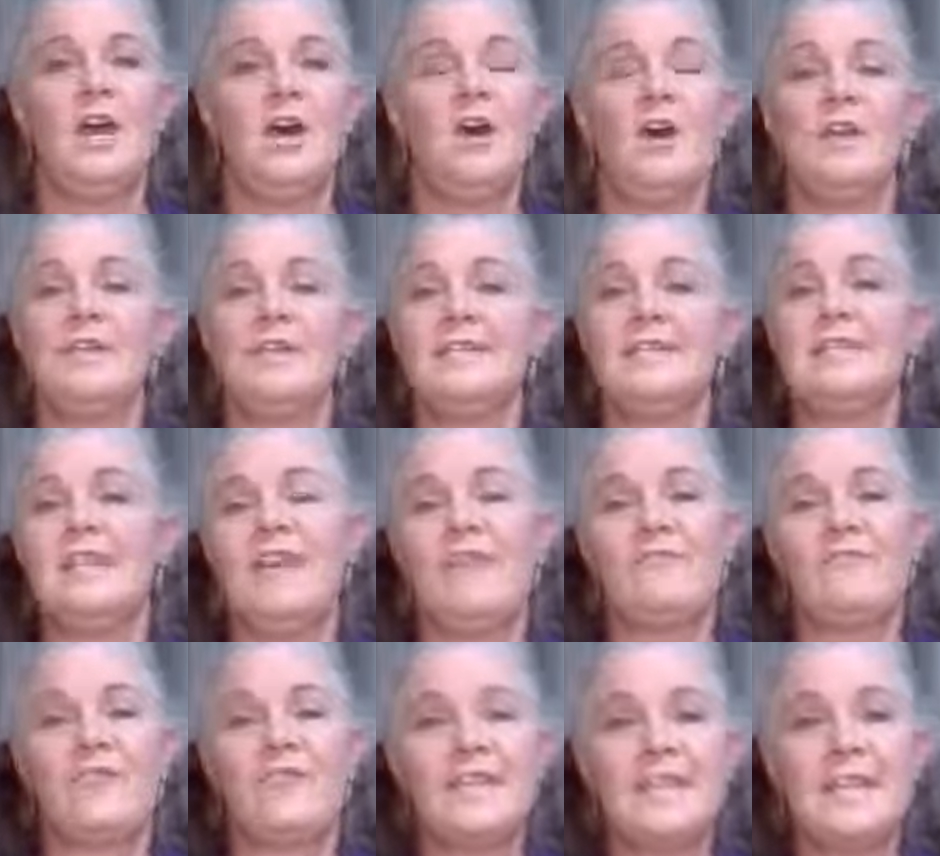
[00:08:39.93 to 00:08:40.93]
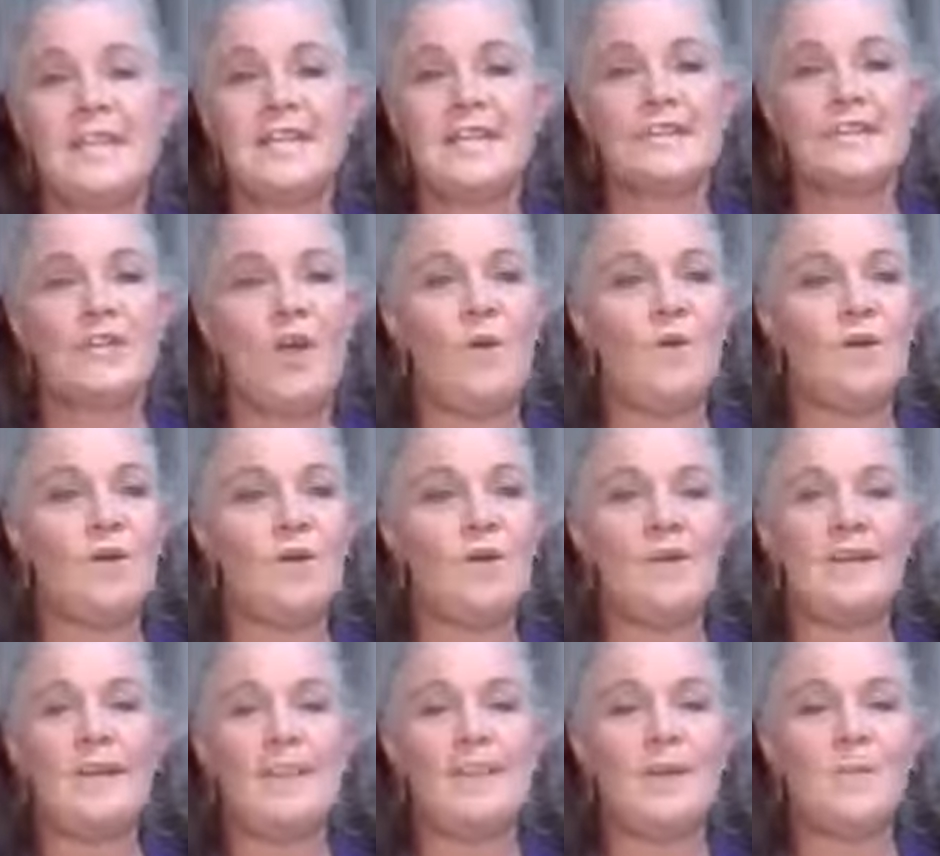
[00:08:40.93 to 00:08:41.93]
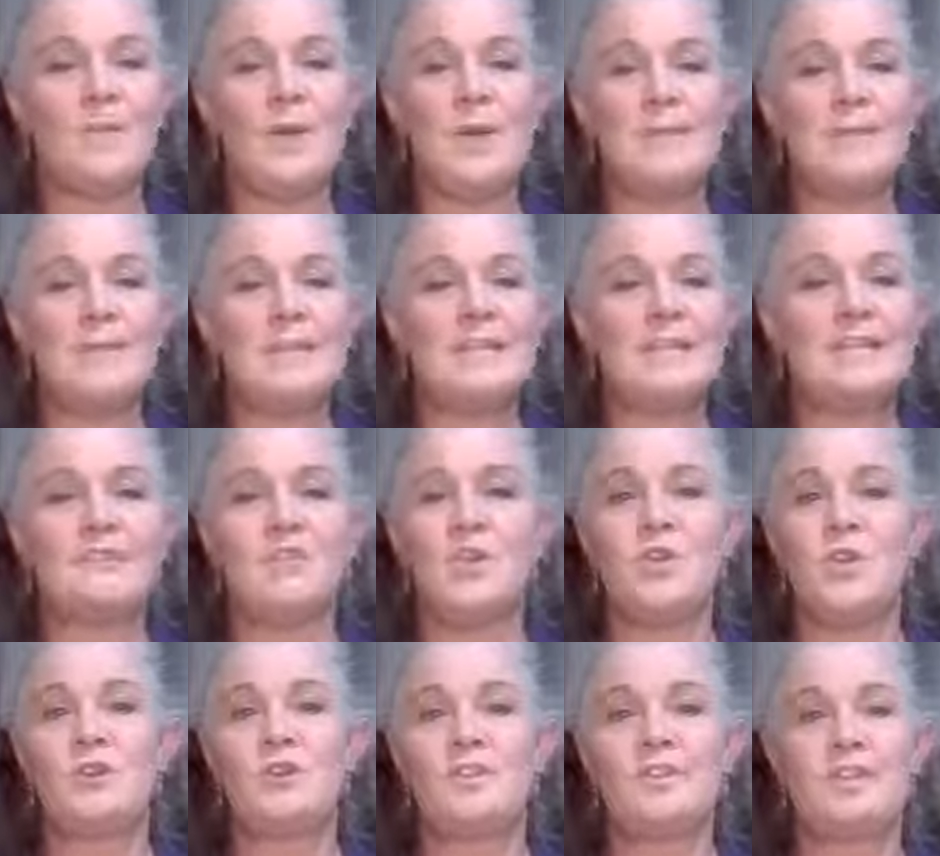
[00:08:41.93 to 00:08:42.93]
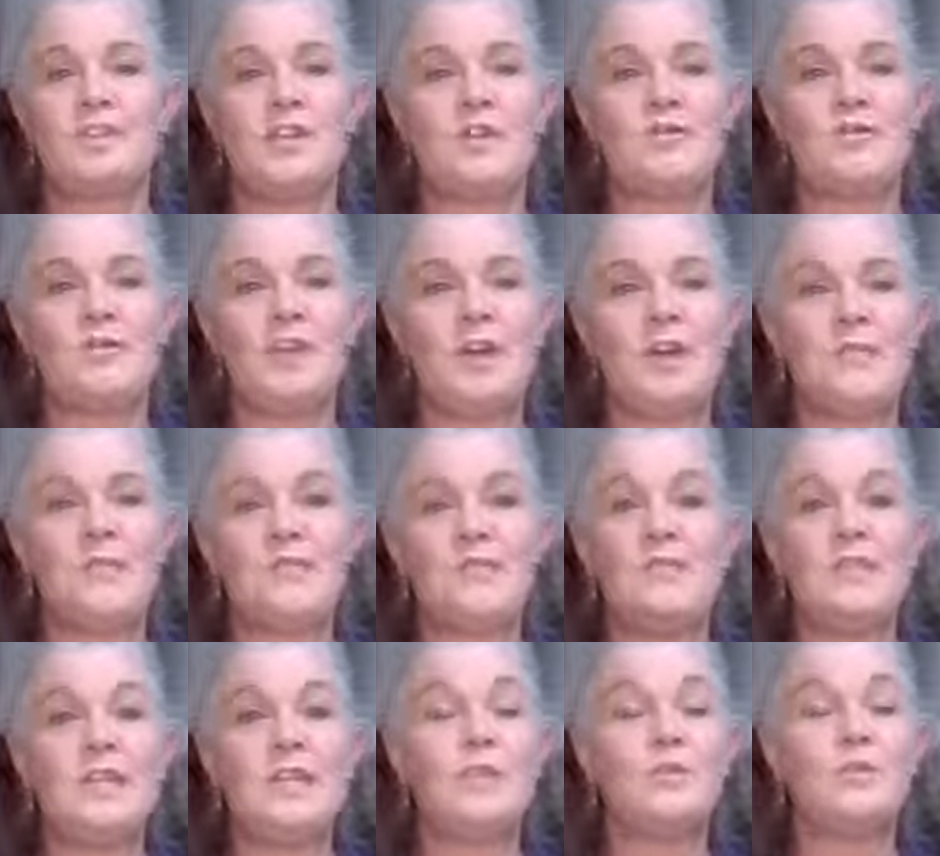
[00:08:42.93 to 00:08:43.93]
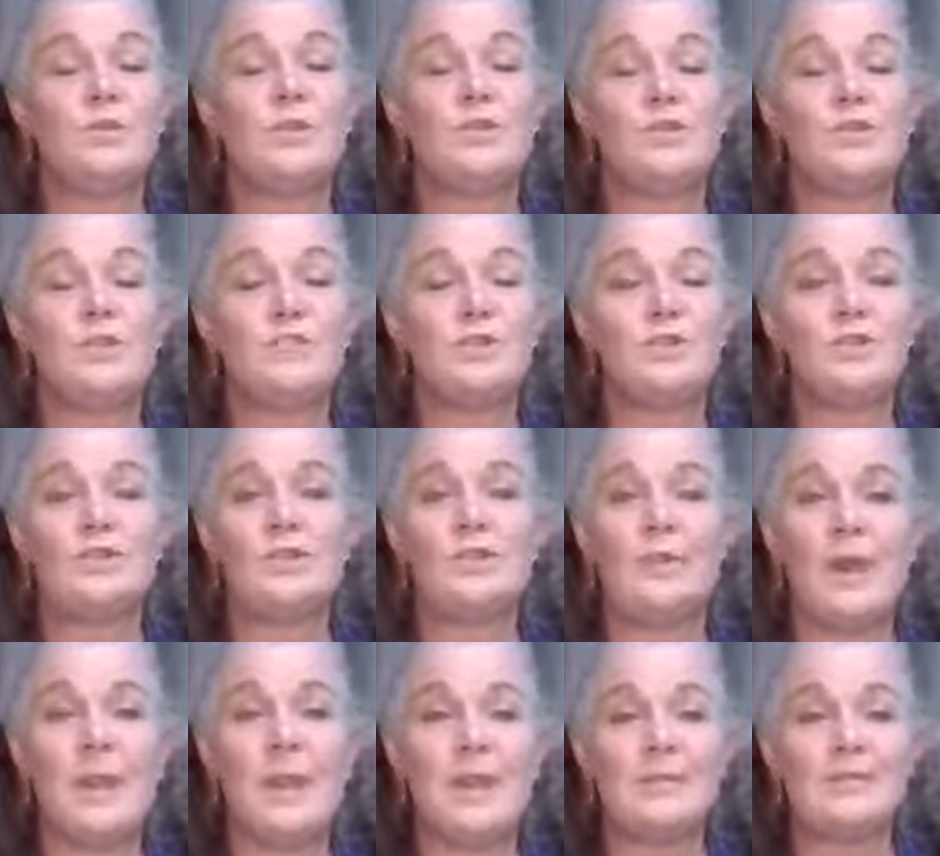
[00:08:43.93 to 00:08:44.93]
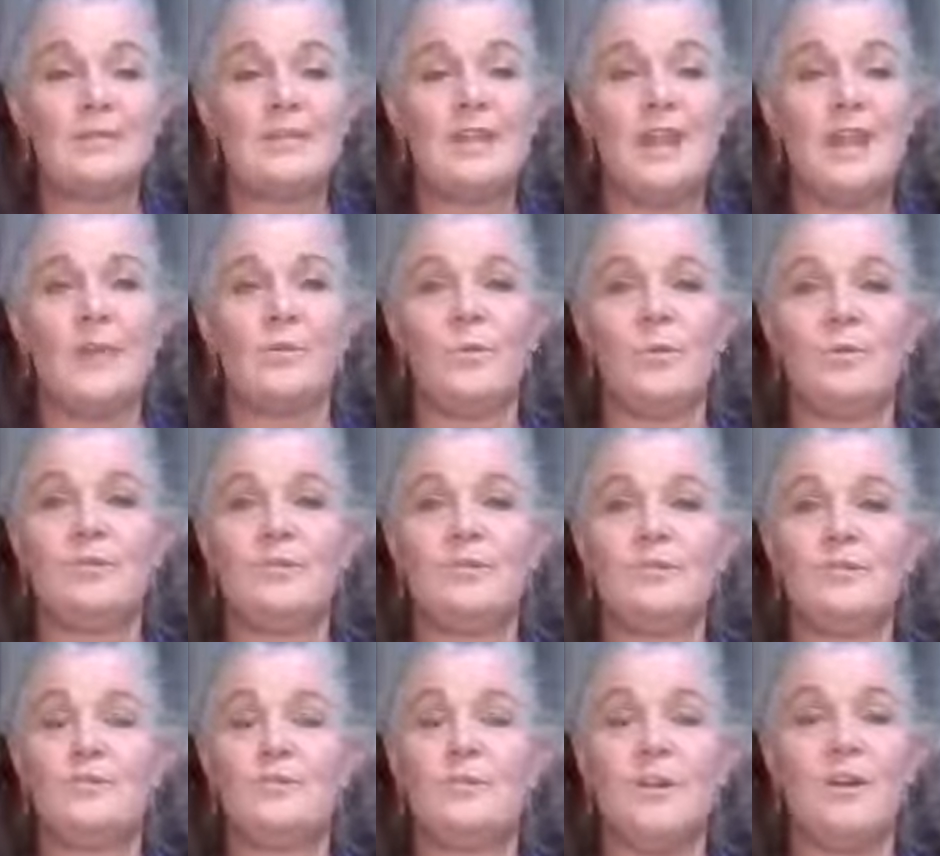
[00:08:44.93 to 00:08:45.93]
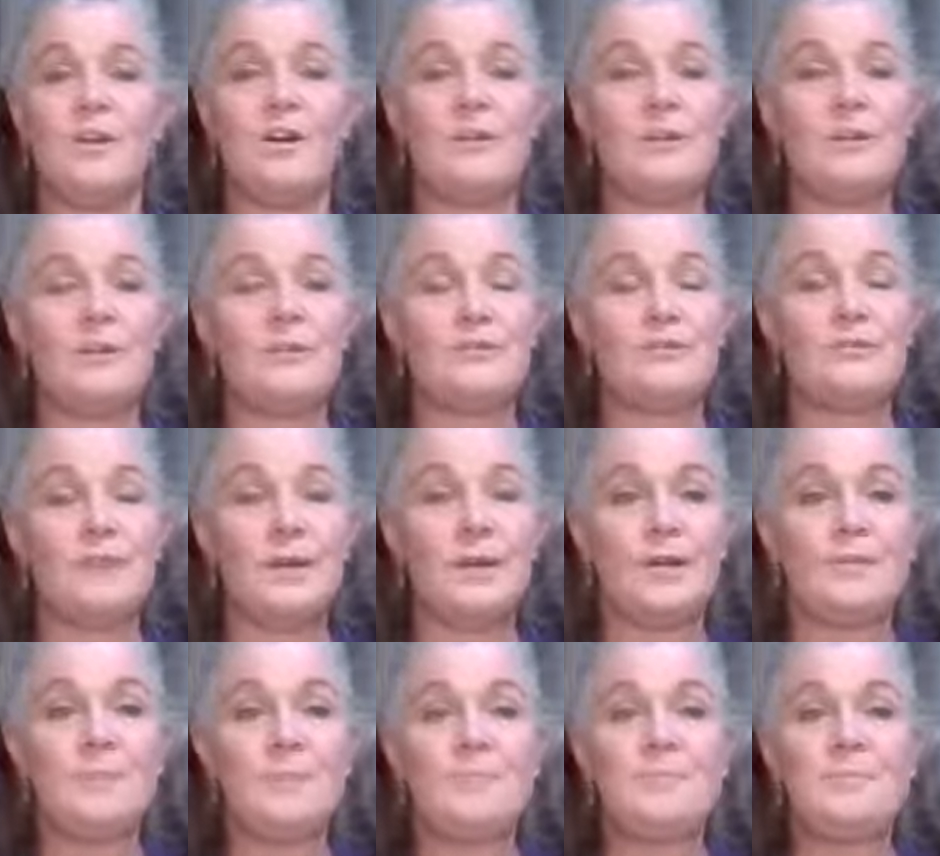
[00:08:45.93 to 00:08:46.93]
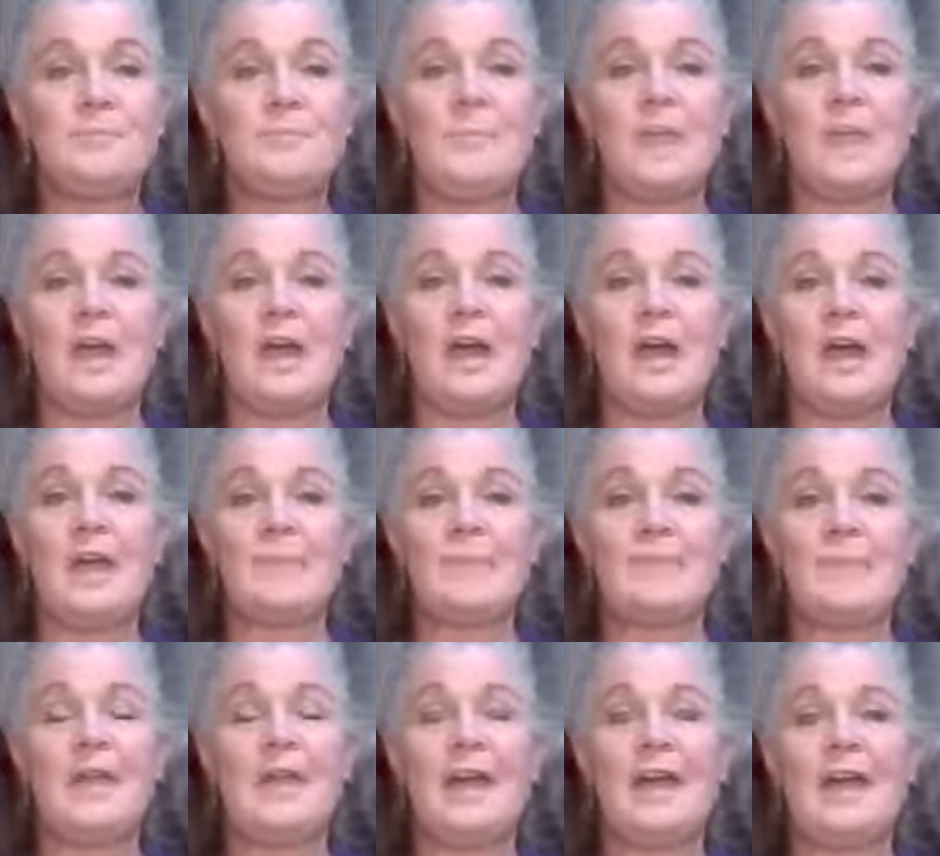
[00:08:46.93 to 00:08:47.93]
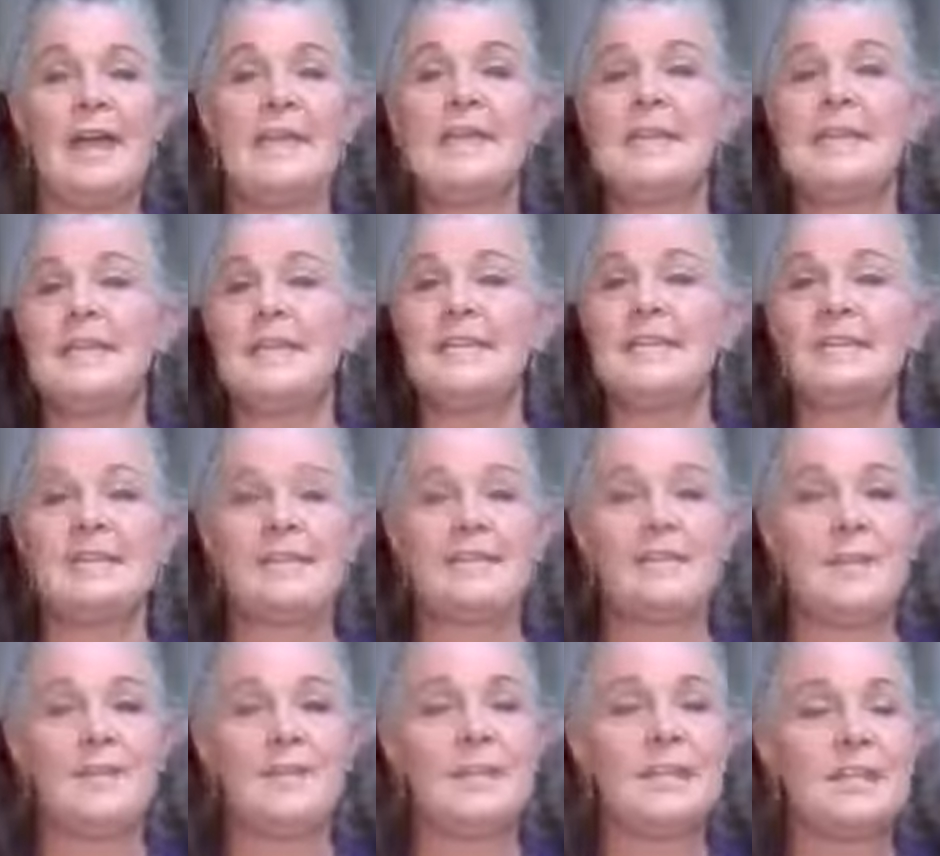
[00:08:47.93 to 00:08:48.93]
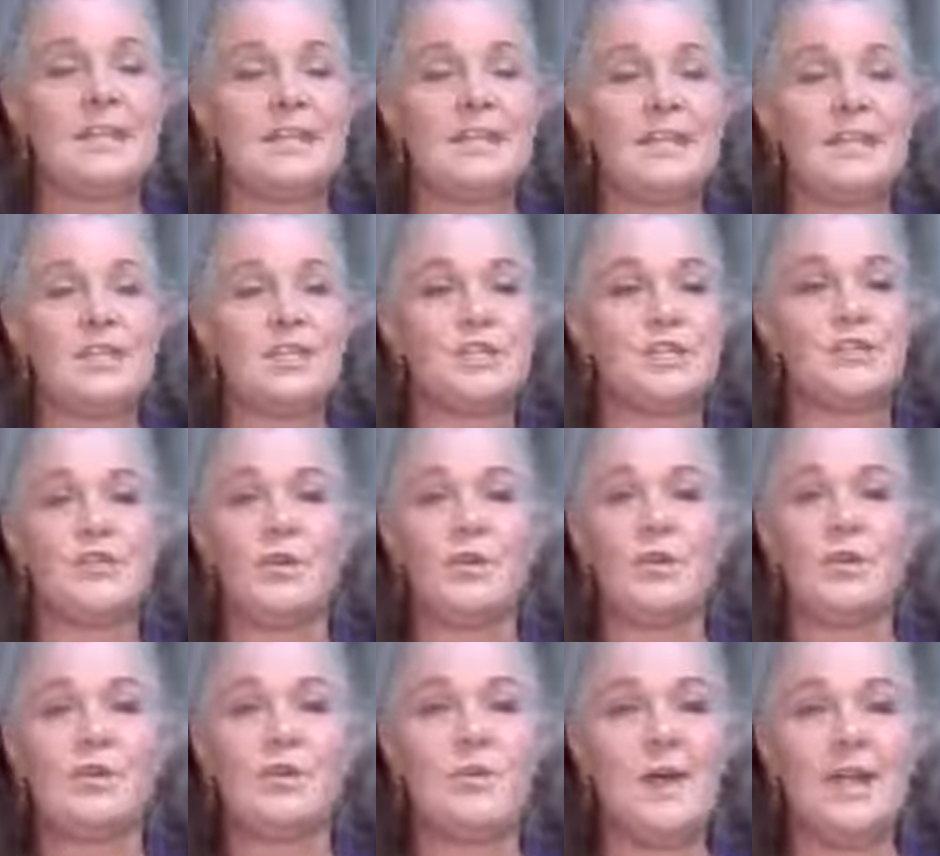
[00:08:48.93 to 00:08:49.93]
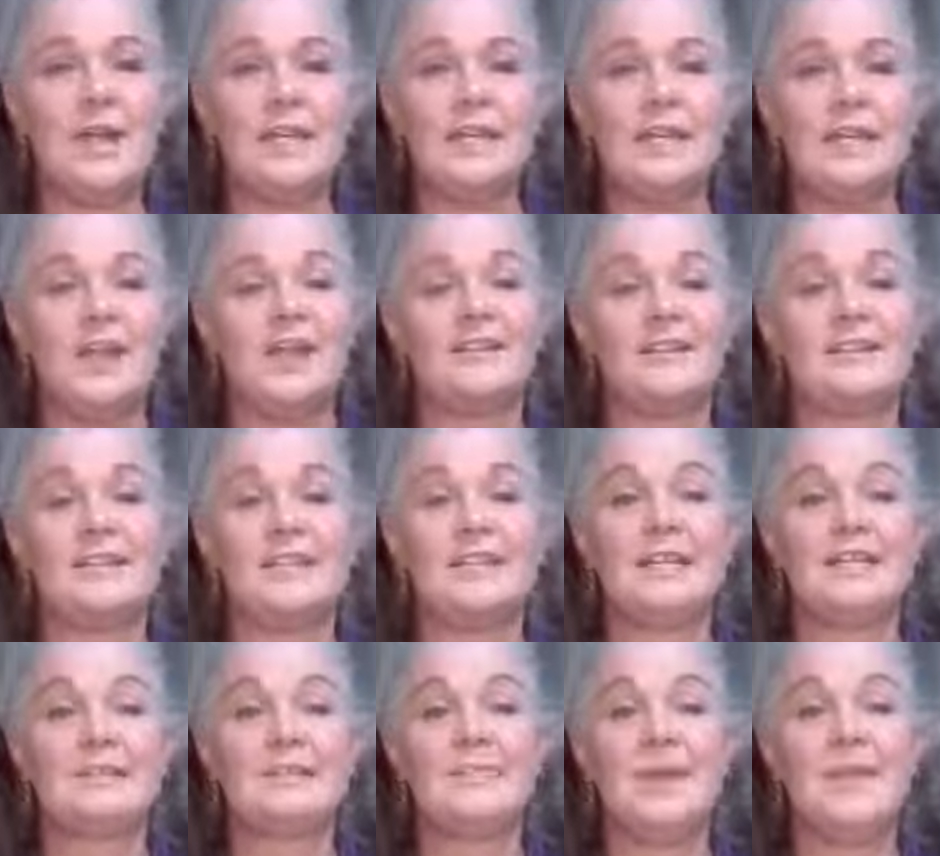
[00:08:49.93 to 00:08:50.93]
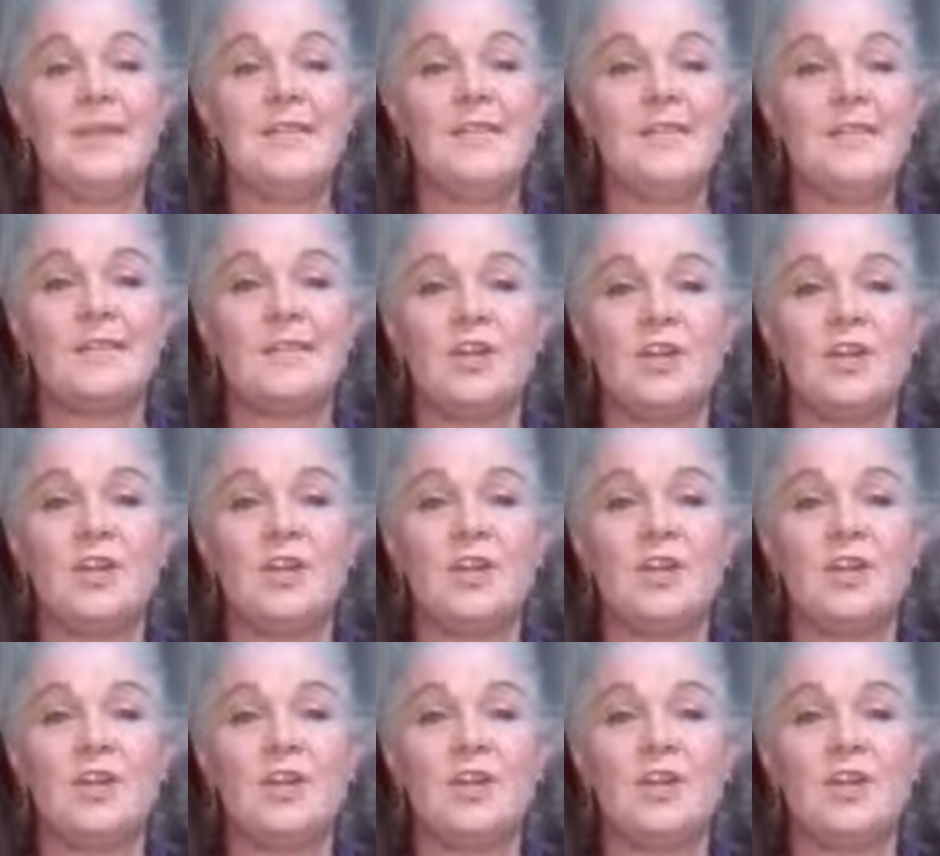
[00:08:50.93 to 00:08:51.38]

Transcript: honestly everything that's going on at the moment is not stuff that we really would have ever dreamed that we would be going through, and it isn't something that's just gone away in like 6 months.